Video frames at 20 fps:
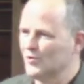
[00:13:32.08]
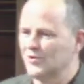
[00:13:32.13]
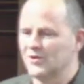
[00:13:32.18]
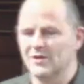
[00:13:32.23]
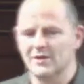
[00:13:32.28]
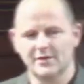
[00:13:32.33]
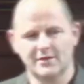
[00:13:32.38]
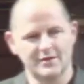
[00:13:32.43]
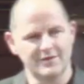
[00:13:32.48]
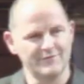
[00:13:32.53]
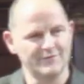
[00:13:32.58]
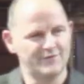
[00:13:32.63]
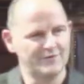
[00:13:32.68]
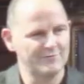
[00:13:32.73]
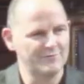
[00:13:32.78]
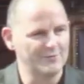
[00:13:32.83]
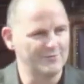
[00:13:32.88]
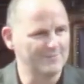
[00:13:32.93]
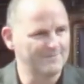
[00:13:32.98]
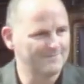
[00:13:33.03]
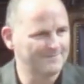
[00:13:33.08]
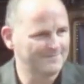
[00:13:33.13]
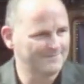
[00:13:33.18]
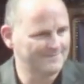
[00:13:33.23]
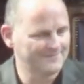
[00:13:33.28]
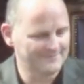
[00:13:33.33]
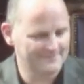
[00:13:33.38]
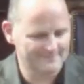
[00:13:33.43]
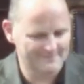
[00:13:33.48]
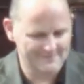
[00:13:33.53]
Uncomfortable
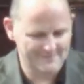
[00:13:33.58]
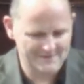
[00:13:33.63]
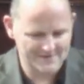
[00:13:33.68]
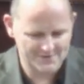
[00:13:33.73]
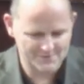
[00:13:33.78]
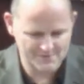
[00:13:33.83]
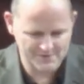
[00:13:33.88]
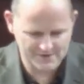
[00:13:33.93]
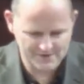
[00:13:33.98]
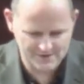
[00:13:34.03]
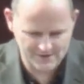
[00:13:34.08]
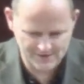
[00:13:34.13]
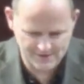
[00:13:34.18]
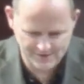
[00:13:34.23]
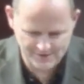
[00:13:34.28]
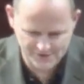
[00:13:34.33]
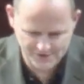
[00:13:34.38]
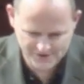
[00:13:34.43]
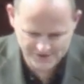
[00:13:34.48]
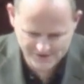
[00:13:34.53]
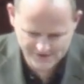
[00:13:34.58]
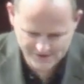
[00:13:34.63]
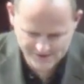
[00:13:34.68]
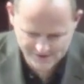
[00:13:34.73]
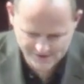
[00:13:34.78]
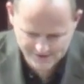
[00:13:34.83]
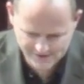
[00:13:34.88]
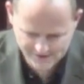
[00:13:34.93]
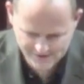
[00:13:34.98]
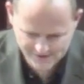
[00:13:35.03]
as we sit in our
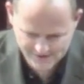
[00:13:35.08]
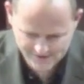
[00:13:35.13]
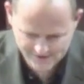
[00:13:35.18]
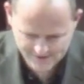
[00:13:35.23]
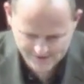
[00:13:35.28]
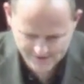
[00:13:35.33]
seats.